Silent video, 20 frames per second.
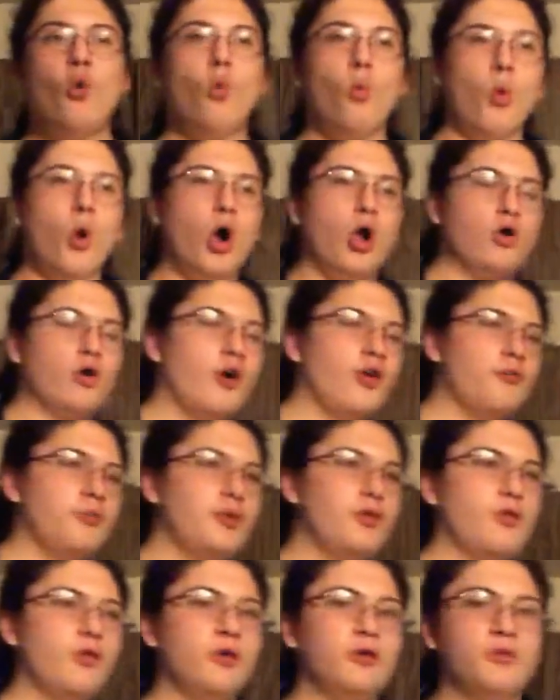while
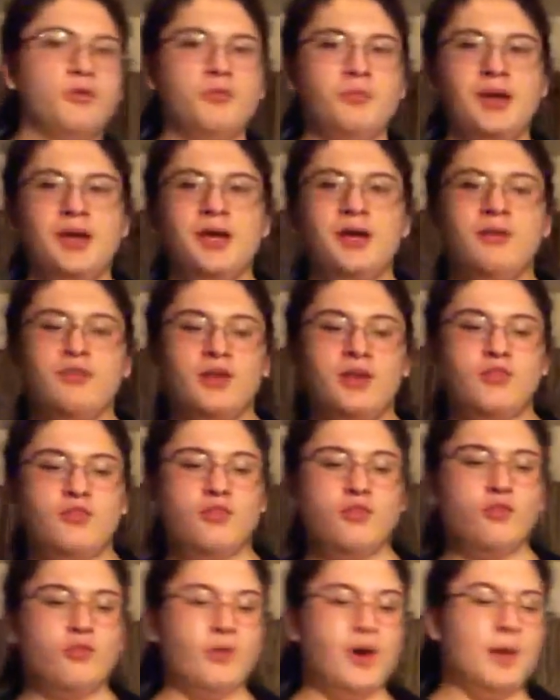Crosby Thorne was making his
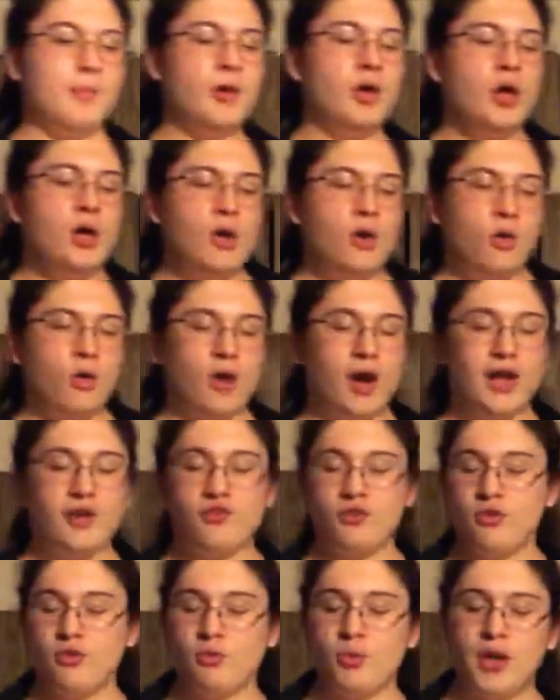entrance ramp or
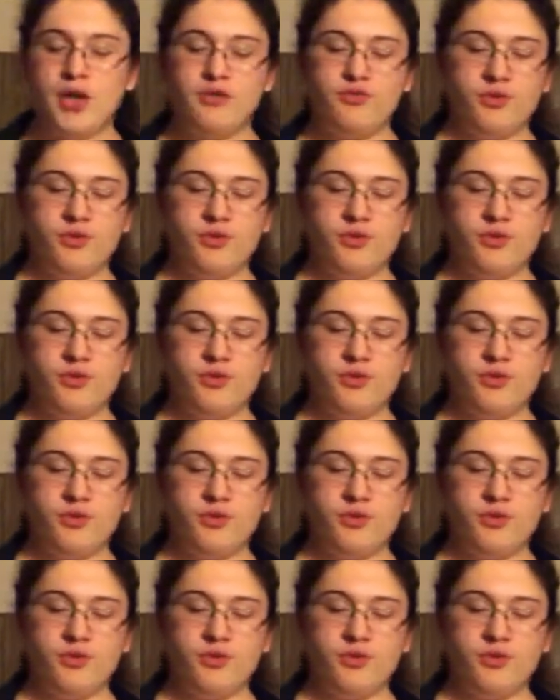entranceway.